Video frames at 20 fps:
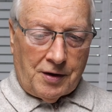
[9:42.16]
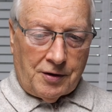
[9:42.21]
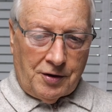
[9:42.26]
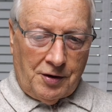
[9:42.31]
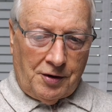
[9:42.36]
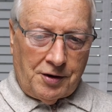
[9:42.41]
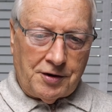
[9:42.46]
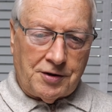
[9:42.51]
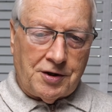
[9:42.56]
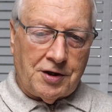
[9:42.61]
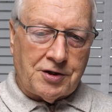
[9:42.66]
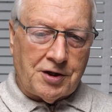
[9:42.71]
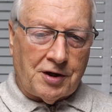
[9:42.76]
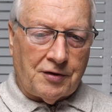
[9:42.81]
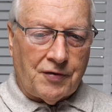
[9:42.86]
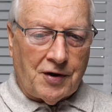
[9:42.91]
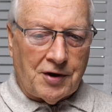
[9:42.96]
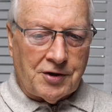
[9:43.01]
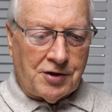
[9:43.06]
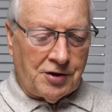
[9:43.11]
The only
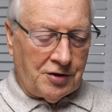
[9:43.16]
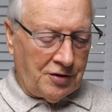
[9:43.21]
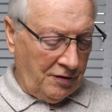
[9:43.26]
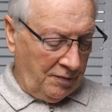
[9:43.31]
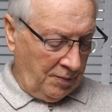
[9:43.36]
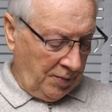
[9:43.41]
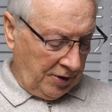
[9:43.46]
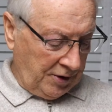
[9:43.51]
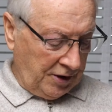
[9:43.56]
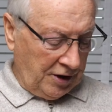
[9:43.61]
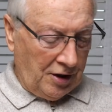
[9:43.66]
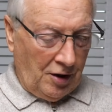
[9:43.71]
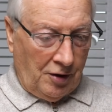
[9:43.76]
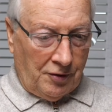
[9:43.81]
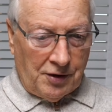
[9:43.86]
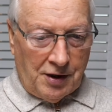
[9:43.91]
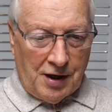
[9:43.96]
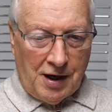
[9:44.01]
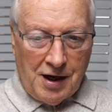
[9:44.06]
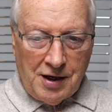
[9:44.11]
disadvantage of putting it
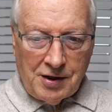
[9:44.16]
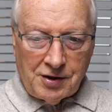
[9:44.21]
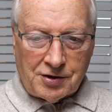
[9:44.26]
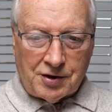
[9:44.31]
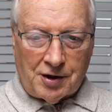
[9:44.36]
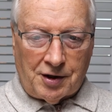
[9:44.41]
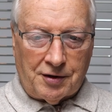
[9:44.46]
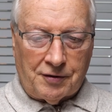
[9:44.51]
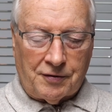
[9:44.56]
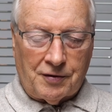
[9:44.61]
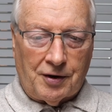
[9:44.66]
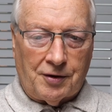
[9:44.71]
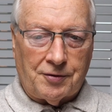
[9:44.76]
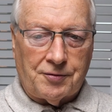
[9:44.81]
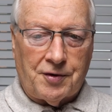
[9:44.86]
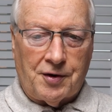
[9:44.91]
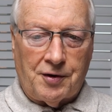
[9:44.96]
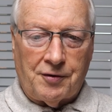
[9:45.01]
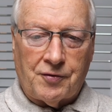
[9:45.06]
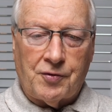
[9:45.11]
on the inside of
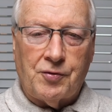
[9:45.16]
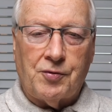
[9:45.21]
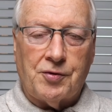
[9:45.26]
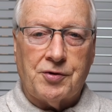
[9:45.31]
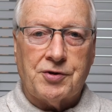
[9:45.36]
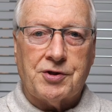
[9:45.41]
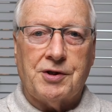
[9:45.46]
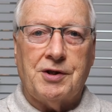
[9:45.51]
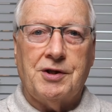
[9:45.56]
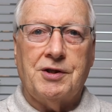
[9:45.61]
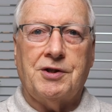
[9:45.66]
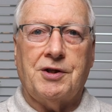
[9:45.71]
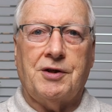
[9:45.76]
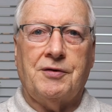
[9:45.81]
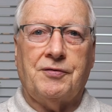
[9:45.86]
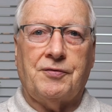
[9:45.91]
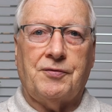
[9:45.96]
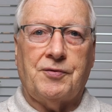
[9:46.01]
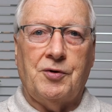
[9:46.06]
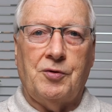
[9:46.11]
clothing, of course, is
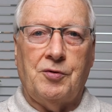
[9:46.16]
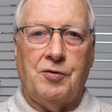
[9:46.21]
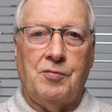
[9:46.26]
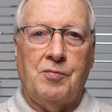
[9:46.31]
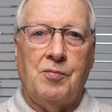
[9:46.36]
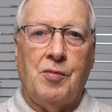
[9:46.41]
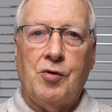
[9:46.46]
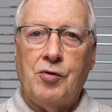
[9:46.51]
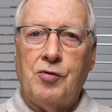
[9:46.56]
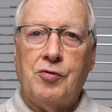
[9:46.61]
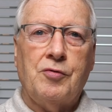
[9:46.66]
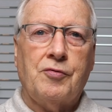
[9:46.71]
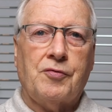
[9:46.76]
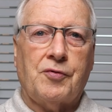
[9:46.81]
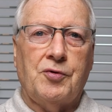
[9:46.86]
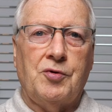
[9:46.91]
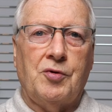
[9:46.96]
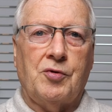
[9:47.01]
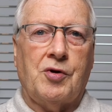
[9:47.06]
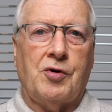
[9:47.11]
if you move,
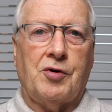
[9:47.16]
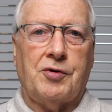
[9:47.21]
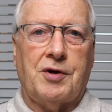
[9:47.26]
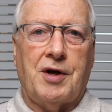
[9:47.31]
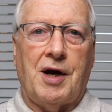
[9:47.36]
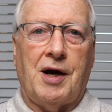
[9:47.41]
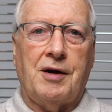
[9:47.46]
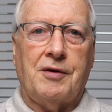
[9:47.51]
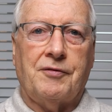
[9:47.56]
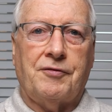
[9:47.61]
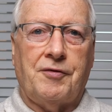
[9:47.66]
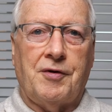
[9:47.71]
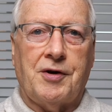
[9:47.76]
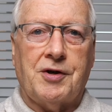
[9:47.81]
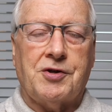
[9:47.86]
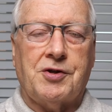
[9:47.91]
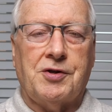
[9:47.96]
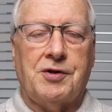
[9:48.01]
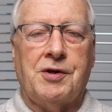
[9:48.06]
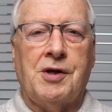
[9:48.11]
you could get
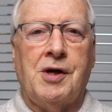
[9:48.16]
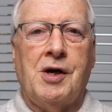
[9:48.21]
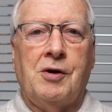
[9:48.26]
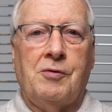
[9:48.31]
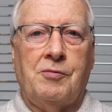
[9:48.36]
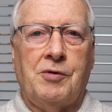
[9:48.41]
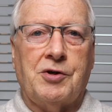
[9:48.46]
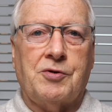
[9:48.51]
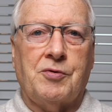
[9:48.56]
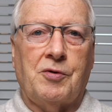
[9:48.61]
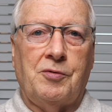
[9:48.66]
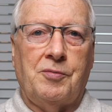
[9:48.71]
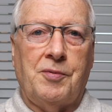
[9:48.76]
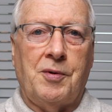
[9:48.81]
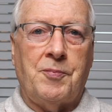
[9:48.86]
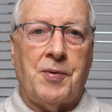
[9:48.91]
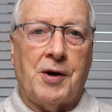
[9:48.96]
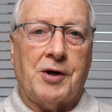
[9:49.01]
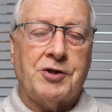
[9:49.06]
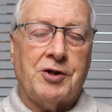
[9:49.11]
friction, which will
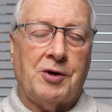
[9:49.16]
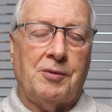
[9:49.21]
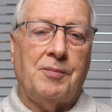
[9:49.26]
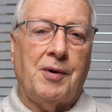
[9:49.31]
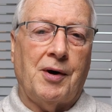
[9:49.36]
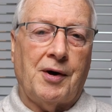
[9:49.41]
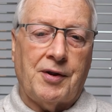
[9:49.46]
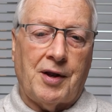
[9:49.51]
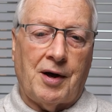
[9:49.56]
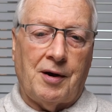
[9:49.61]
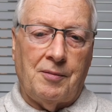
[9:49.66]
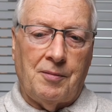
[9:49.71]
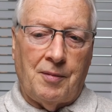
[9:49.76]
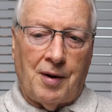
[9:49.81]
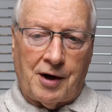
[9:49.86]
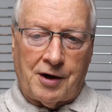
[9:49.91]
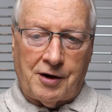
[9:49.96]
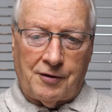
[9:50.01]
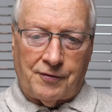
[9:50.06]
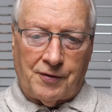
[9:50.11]
be picked up by that
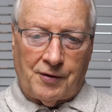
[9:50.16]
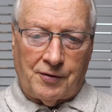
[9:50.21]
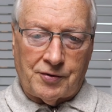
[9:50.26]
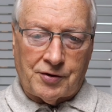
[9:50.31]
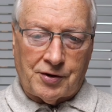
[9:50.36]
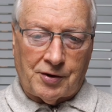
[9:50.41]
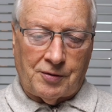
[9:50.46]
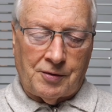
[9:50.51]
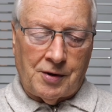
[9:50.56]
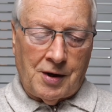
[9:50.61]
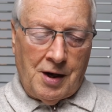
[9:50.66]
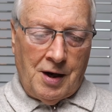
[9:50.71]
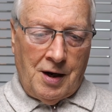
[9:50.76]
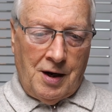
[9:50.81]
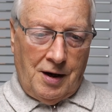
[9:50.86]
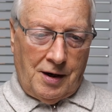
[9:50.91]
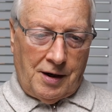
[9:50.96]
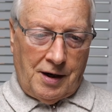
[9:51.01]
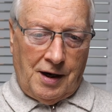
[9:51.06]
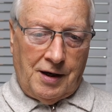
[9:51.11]
microphone. So
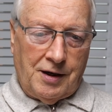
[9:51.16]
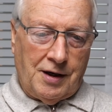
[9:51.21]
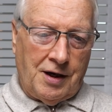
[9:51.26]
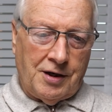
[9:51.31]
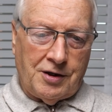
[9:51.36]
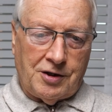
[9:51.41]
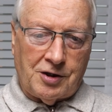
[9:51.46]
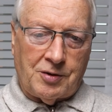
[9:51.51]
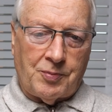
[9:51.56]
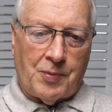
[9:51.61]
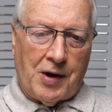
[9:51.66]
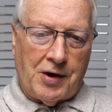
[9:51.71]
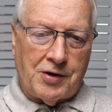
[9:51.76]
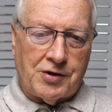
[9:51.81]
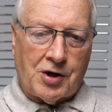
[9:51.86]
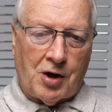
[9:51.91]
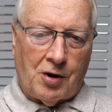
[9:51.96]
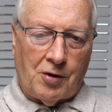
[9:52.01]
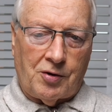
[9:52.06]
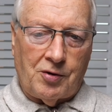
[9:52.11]
again, it
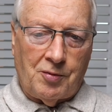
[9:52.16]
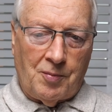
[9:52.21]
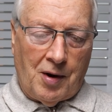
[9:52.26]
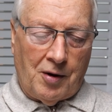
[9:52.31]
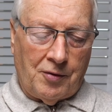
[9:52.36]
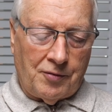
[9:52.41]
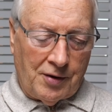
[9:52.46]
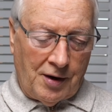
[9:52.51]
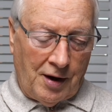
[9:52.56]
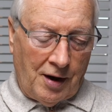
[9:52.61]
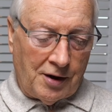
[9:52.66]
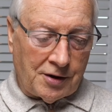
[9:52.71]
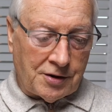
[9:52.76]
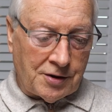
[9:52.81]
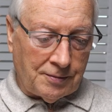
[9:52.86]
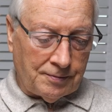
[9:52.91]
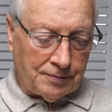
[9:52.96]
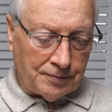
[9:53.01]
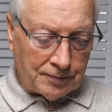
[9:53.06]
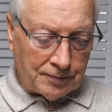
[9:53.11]
depends how you mount that.